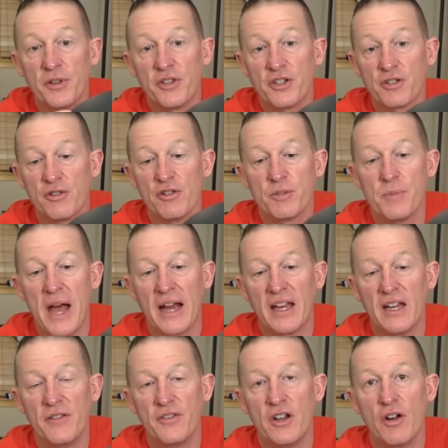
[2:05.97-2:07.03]
put the screws back
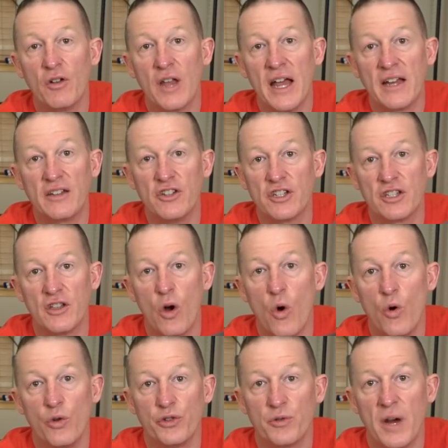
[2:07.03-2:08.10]
in if you don't like just the
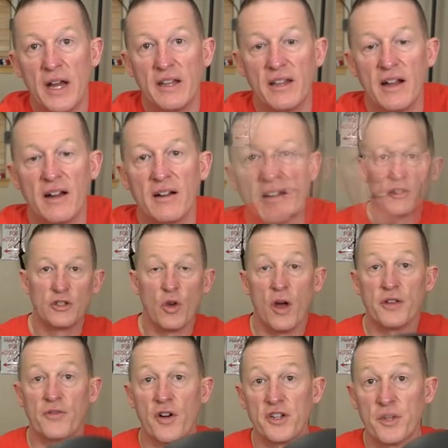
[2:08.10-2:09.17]
holes right there. So I
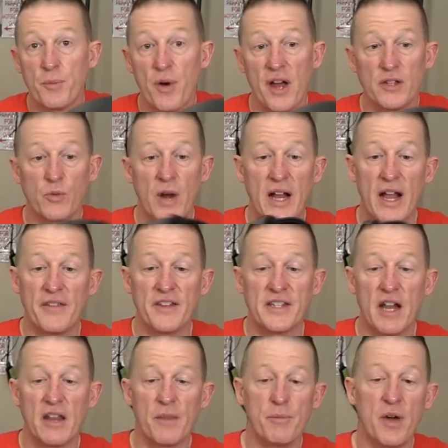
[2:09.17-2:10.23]
was very surprised when I got this out of the